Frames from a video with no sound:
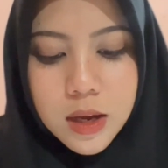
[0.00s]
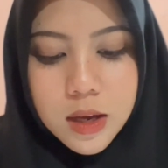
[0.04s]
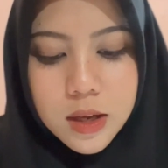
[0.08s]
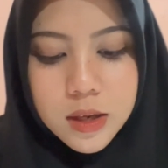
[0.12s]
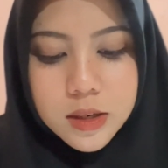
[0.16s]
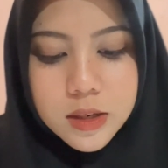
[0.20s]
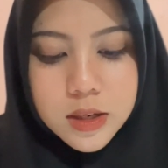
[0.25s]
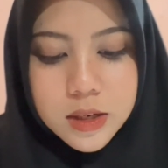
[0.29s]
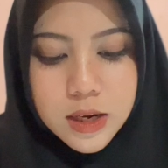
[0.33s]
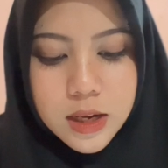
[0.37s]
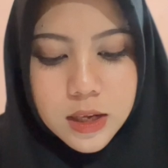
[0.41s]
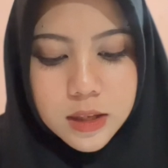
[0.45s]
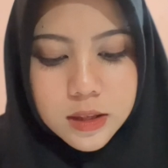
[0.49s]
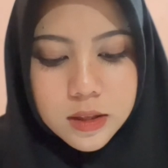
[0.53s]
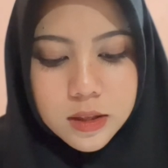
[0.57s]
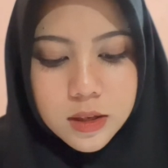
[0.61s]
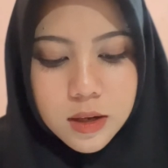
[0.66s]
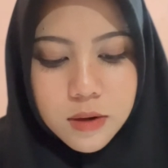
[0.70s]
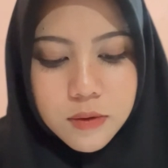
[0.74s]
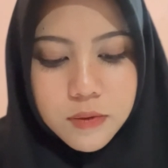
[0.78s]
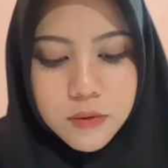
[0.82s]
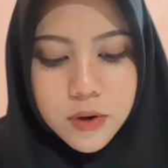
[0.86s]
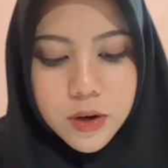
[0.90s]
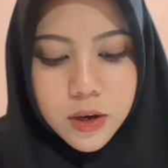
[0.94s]
The
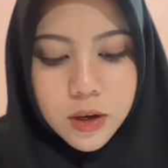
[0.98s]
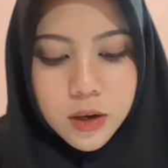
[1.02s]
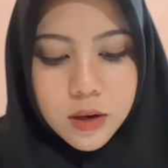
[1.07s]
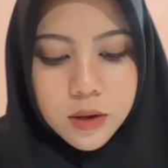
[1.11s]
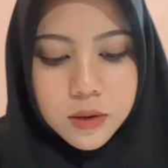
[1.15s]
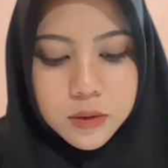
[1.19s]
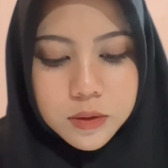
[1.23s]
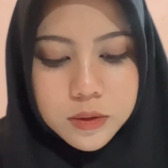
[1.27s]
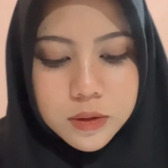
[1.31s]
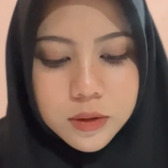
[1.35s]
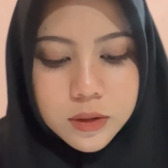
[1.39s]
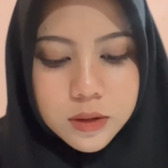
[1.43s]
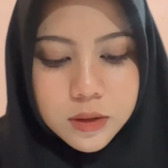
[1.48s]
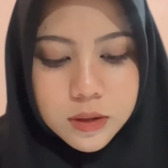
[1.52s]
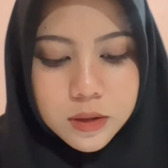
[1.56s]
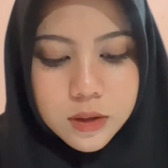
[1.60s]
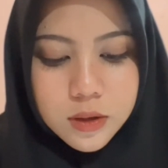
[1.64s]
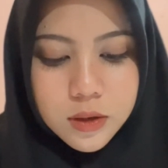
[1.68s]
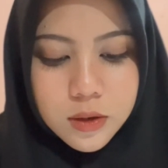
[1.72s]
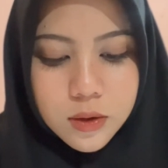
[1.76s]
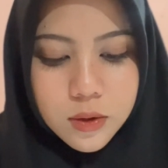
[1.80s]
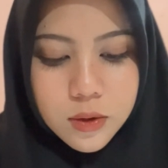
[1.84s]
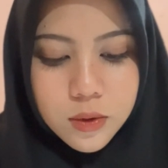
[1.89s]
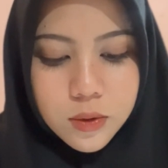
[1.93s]
data were
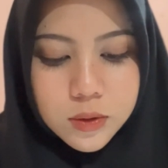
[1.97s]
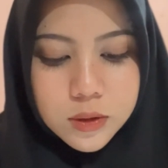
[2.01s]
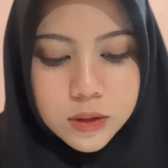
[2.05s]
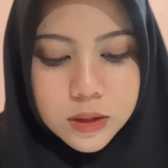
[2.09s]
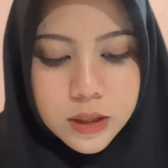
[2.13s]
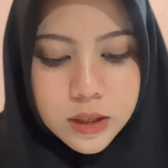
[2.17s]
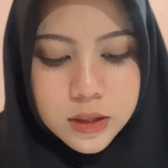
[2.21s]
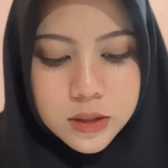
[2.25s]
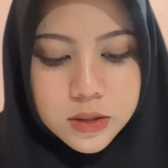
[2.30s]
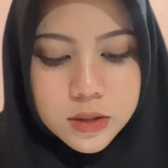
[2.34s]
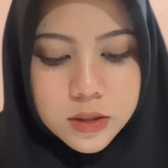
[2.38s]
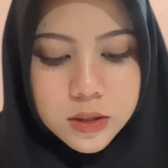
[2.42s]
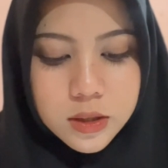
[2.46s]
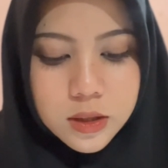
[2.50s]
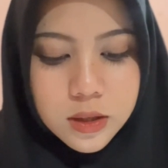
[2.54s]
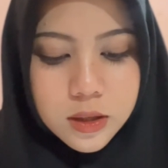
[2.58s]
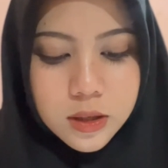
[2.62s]
collated